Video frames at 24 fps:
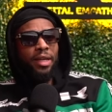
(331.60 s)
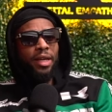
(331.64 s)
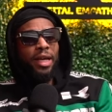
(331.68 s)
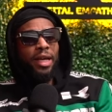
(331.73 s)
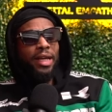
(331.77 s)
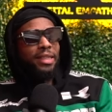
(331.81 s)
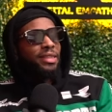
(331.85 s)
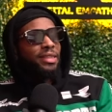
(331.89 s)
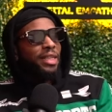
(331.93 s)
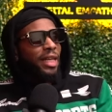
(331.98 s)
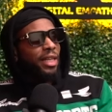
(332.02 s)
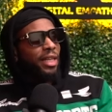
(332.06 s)

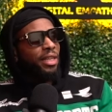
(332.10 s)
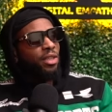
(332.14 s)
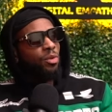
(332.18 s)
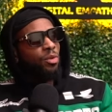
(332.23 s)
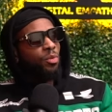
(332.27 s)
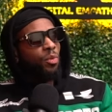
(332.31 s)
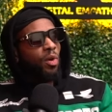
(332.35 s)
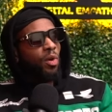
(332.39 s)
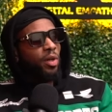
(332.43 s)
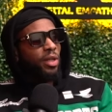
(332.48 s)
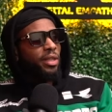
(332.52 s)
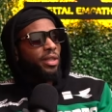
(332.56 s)
it's not like you
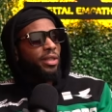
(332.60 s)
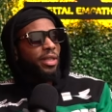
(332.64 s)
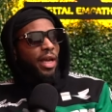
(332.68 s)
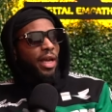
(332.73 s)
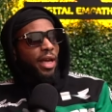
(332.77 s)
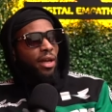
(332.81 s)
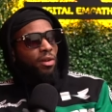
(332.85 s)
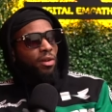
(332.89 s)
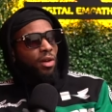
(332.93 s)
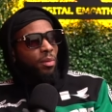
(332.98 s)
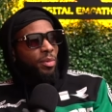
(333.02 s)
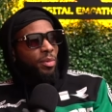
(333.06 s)
walking
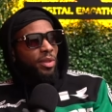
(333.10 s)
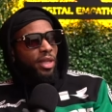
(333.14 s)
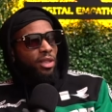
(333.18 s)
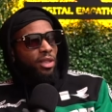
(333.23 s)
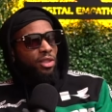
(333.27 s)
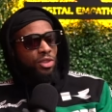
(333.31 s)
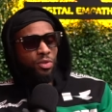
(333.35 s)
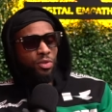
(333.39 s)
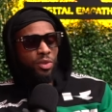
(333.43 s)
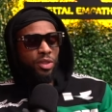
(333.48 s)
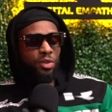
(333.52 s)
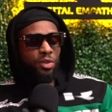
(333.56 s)
down up and down the
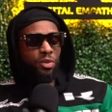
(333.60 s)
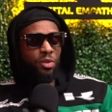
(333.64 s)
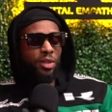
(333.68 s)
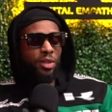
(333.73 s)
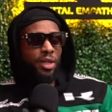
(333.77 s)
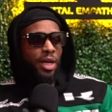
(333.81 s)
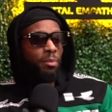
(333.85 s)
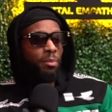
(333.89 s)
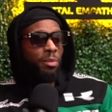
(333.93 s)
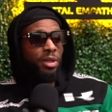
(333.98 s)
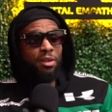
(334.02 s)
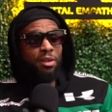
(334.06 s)
street doing
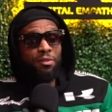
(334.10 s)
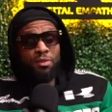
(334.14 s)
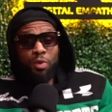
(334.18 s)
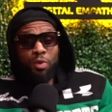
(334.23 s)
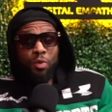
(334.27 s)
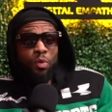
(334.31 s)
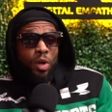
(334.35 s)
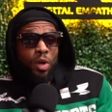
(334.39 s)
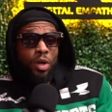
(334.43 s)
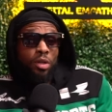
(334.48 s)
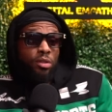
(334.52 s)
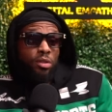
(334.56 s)
that. But if you
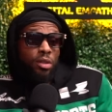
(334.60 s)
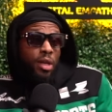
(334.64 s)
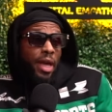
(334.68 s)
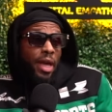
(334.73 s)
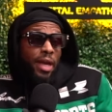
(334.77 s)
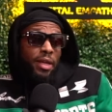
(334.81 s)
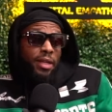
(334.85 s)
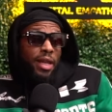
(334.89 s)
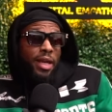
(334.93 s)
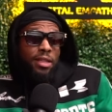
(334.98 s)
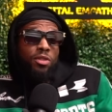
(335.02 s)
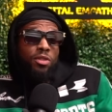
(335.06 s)
were,
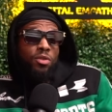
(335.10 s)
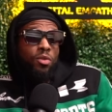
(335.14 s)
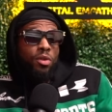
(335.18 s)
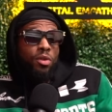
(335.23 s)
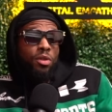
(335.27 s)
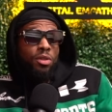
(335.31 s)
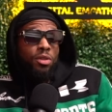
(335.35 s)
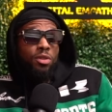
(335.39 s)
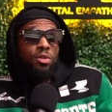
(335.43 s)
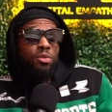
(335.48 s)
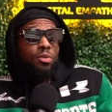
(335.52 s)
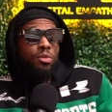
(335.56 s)
hey, that's
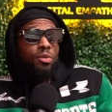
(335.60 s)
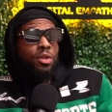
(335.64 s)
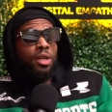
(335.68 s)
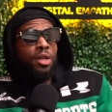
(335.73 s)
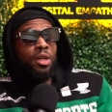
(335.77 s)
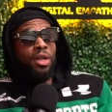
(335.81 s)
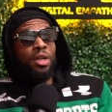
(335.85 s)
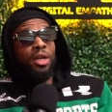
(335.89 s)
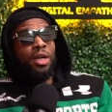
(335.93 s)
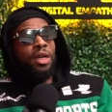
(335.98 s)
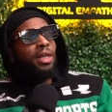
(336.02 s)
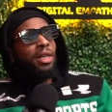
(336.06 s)
on you.
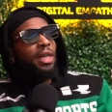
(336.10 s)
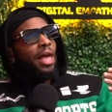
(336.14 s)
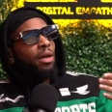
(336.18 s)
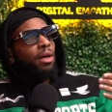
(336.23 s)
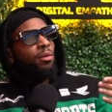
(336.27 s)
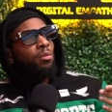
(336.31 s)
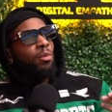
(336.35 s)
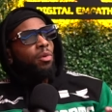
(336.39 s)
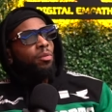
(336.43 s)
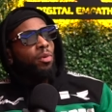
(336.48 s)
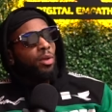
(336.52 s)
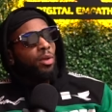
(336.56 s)

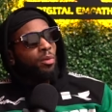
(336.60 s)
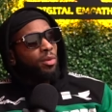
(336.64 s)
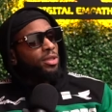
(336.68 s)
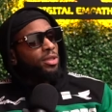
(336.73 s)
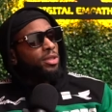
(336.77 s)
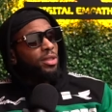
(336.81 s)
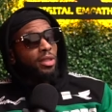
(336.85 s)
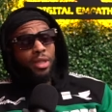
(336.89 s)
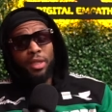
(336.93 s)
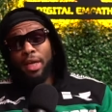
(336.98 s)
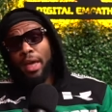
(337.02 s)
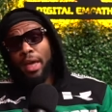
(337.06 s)
Like when we
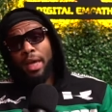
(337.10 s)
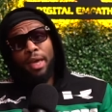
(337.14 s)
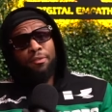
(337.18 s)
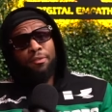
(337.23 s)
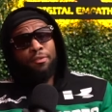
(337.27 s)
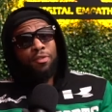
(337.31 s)
was, if,